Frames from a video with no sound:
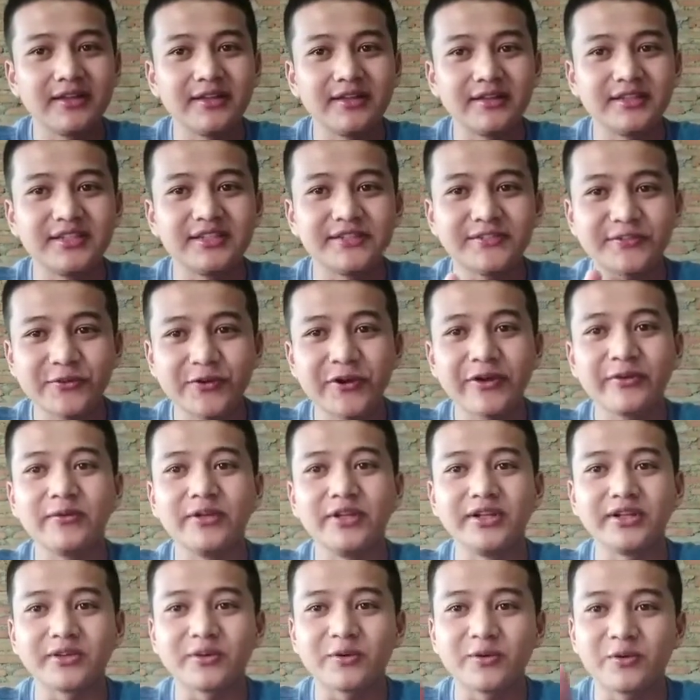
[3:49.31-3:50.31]
This trend
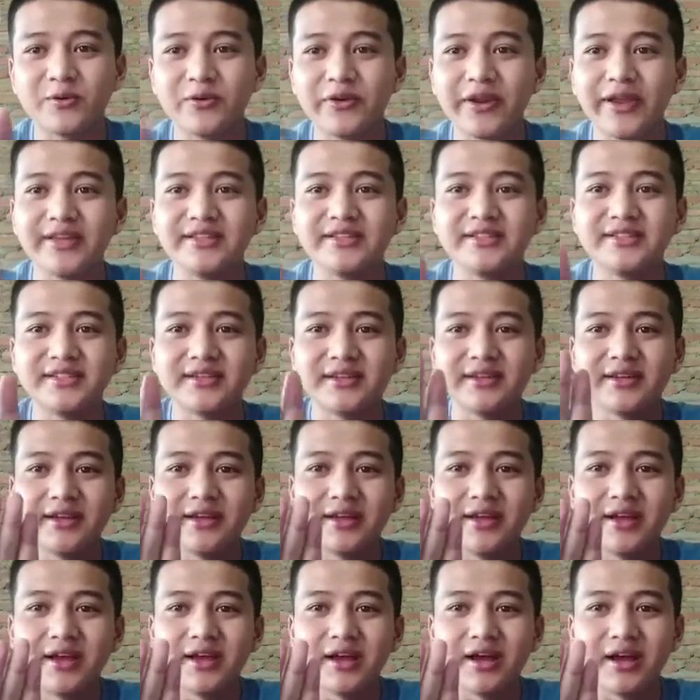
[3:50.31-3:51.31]
will create
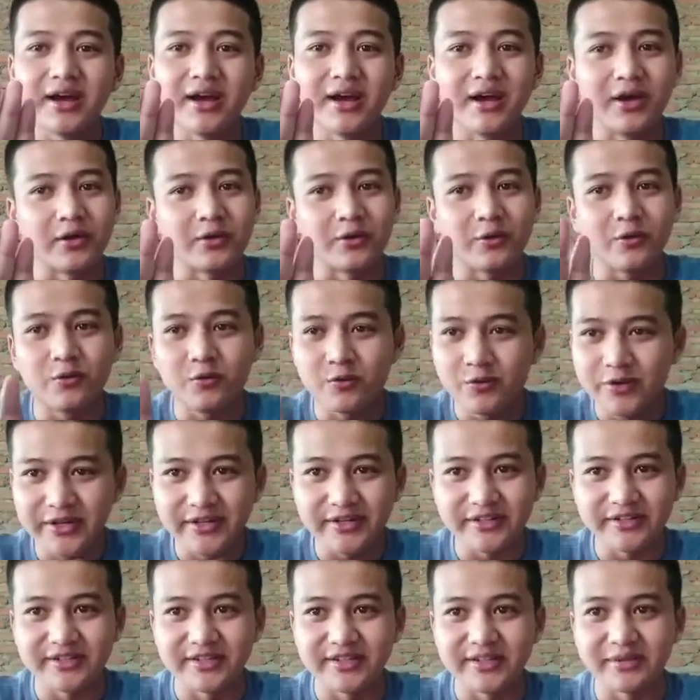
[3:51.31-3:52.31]
a
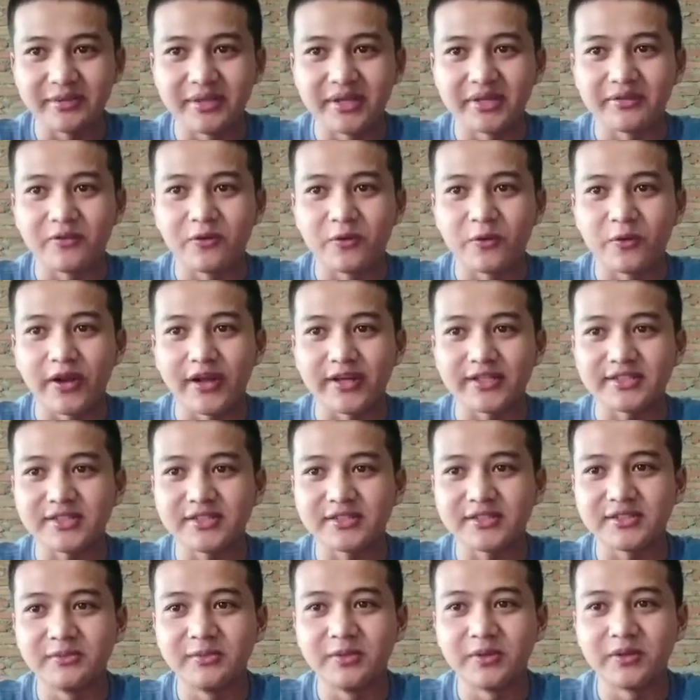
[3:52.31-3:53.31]
greater demand for
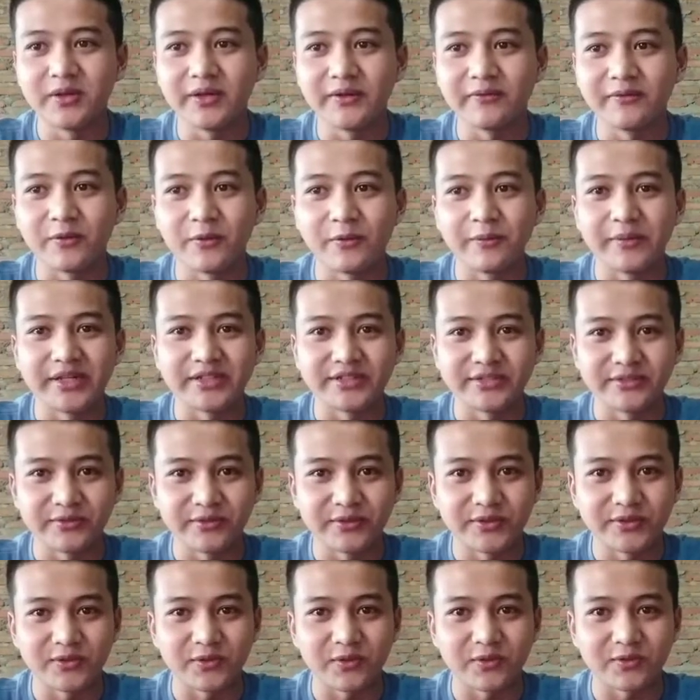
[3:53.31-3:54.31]
accessible information
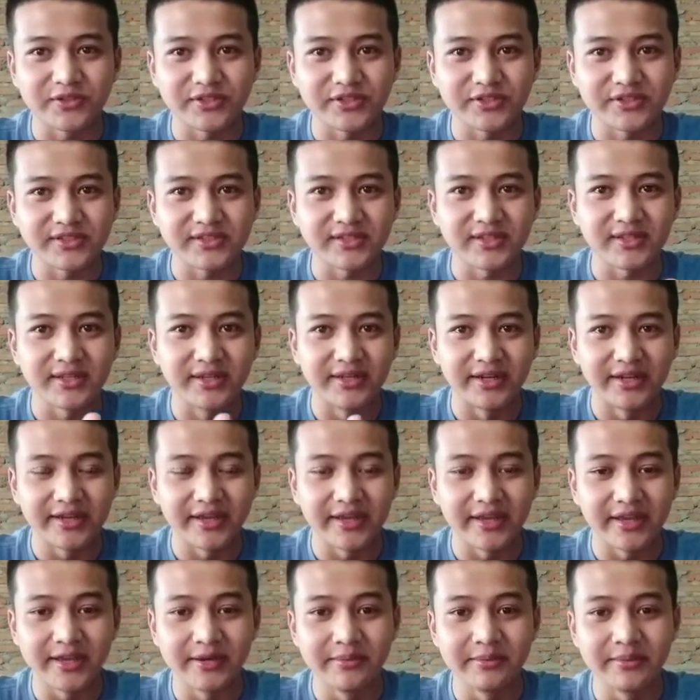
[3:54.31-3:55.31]
resources in
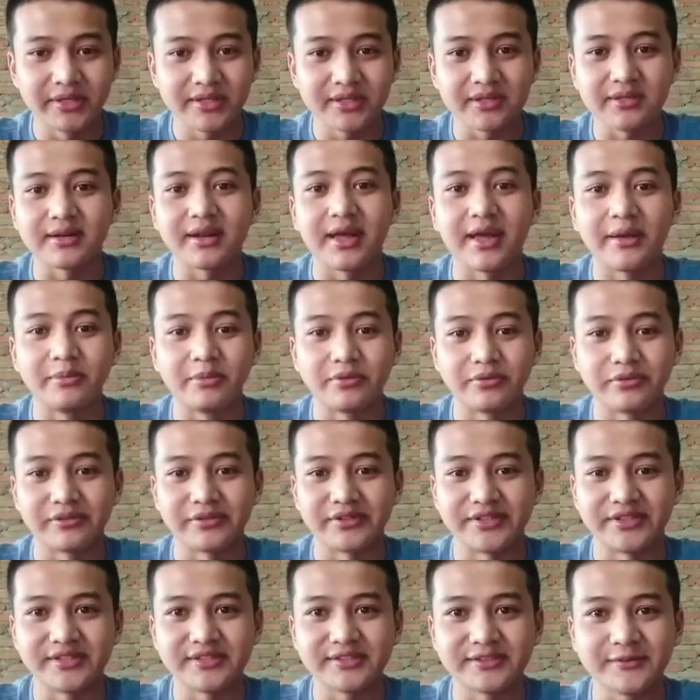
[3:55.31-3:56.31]
academic
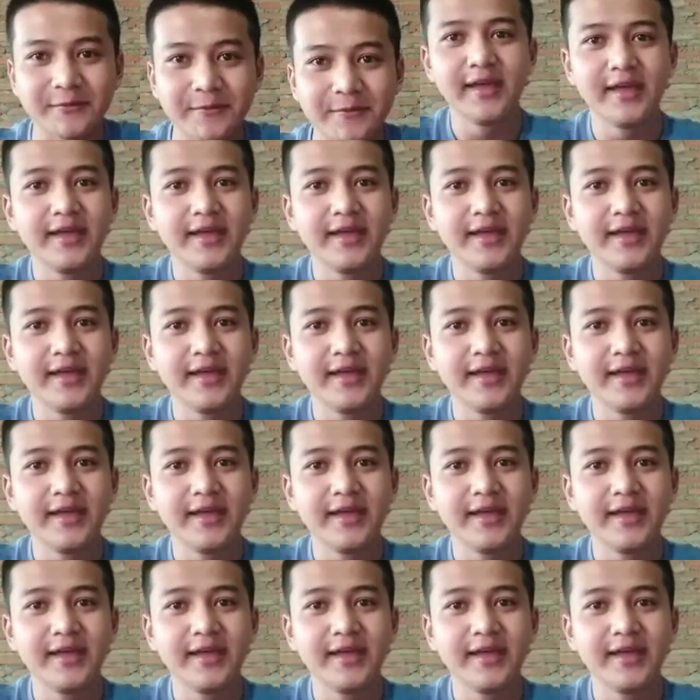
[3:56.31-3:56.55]
libraries.